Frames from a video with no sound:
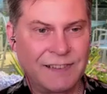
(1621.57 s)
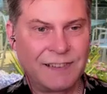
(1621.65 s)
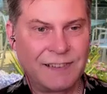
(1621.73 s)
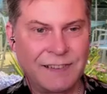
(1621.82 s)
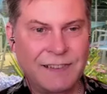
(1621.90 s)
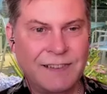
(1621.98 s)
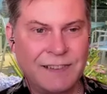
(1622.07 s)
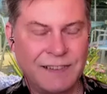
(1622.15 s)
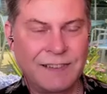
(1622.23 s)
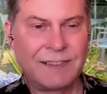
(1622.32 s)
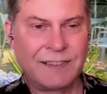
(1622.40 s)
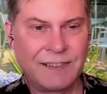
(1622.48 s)

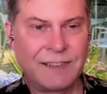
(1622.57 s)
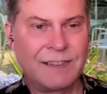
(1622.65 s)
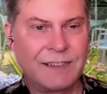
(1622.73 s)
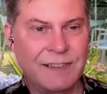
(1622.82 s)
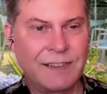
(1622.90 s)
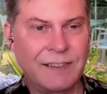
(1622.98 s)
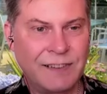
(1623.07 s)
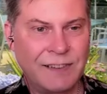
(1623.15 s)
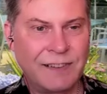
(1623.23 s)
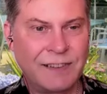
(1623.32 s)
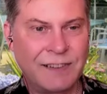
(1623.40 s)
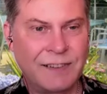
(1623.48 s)

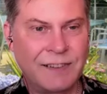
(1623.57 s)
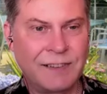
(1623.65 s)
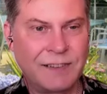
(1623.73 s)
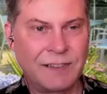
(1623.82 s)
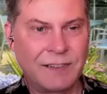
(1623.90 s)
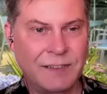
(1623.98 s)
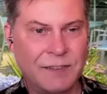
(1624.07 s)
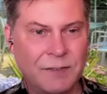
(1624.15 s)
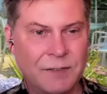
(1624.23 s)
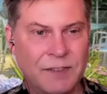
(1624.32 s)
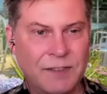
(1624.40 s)
(not speaking)